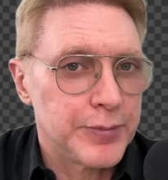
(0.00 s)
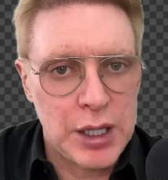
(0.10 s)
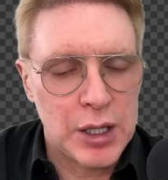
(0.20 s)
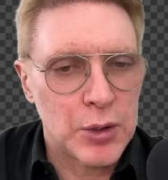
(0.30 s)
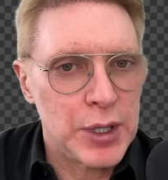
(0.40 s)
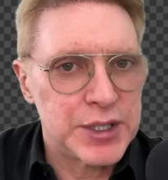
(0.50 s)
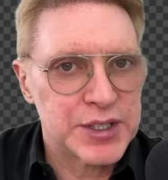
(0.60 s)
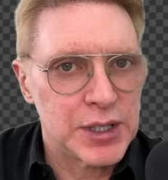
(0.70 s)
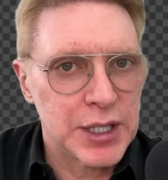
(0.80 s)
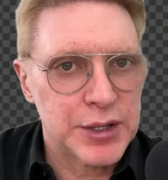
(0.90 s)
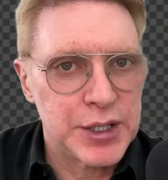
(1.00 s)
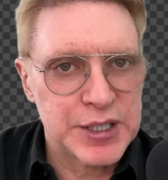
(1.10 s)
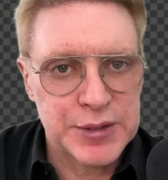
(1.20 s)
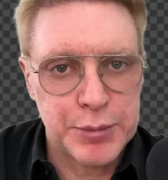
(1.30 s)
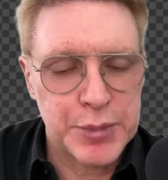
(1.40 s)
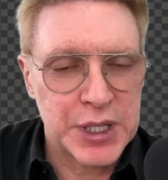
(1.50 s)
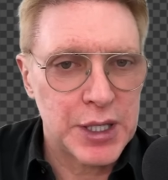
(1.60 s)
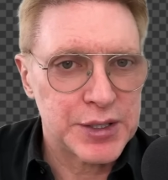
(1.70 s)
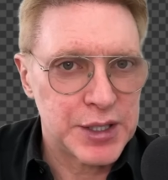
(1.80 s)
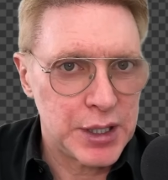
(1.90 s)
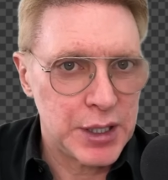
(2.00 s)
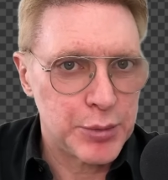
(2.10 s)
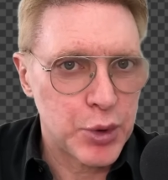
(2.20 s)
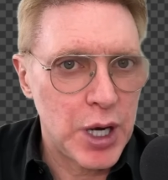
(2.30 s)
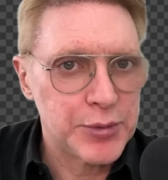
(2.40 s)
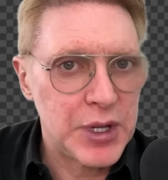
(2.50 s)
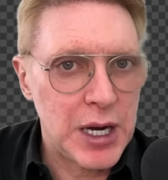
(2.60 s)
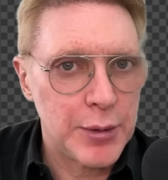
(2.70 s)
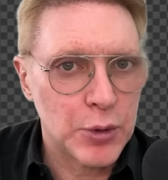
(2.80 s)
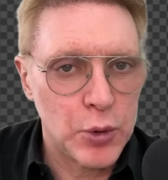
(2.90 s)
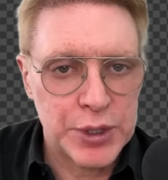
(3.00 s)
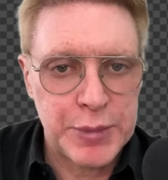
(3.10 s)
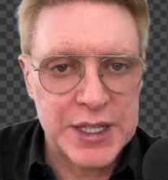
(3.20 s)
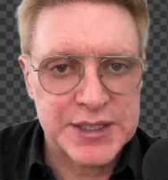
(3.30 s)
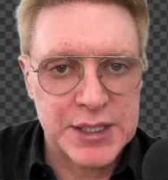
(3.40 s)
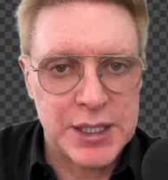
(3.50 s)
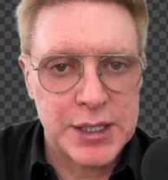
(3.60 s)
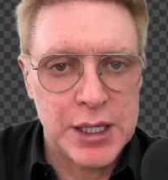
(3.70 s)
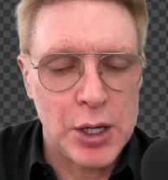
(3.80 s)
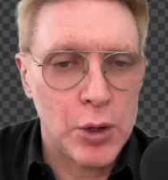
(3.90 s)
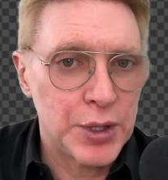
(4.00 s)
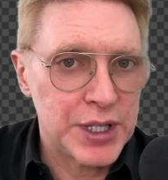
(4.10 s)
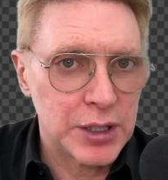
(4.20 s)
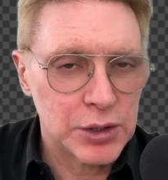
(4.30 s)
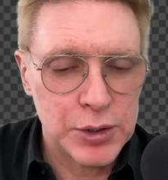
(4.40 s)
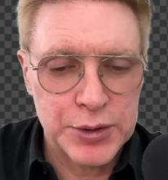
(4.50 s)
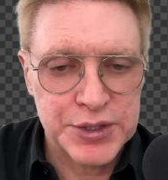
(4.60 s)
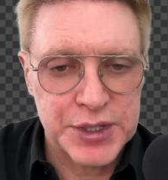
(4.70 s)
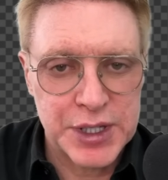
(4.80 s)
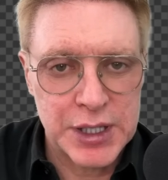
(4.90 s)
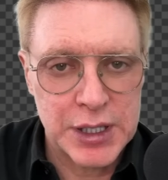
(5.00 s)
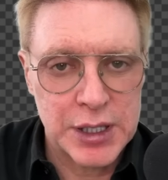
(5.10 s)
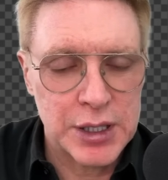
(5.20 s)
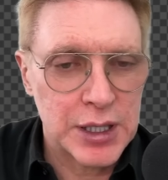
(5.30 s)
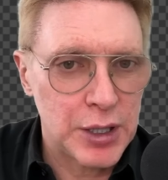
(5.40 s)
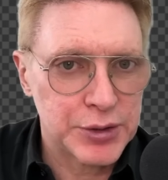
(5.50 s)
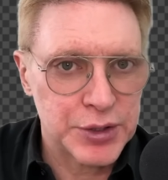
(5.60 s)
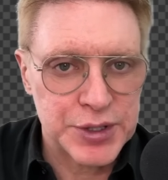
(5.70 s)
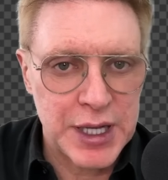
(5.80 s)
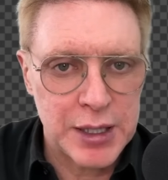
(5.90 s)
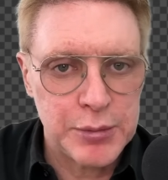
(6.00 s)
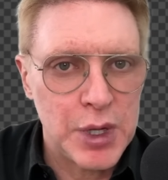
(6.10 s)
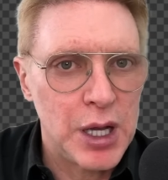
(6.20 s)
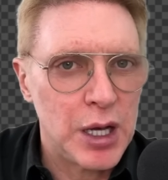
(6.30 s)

I'll go ahead and select this because the prompt that I'm going to paste in already includes the character's name.